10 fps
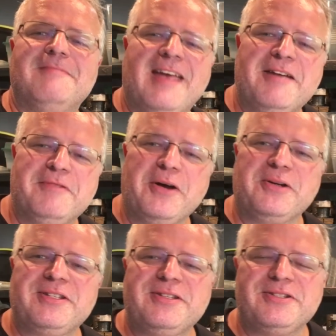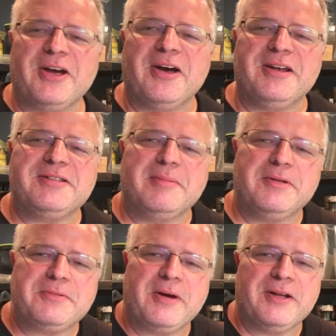Hey folks, it's John at
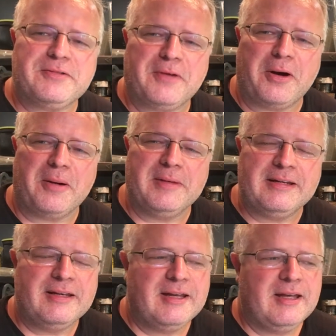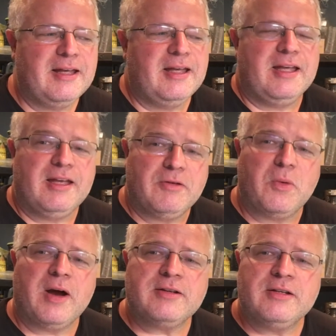Simply Sprouts Farm, and if you're
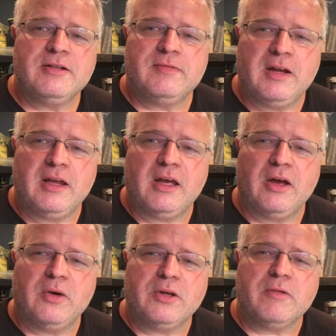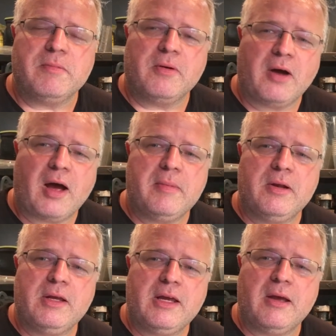watching this video, you're
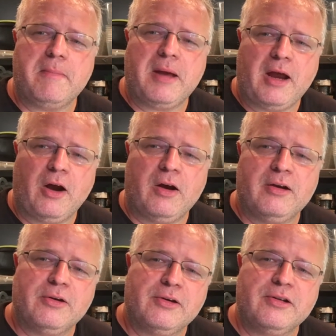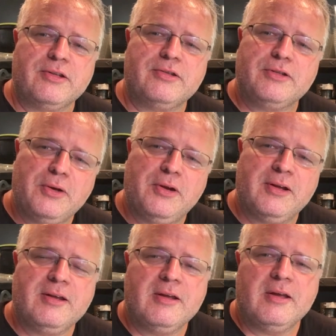probably a parent or a
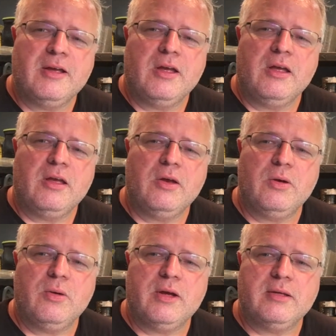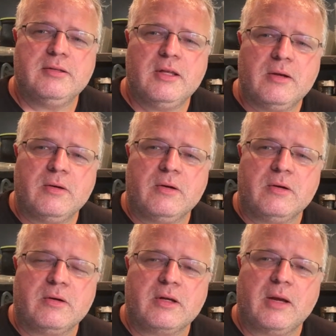student who has
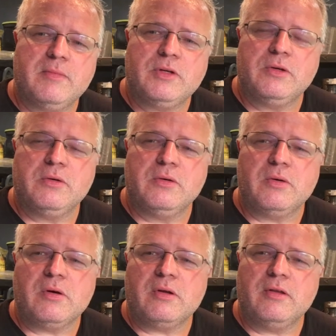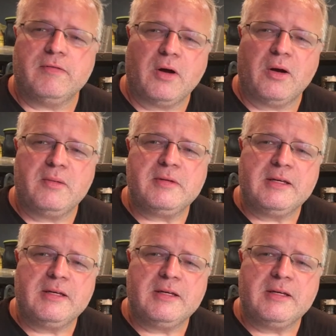either come to the farm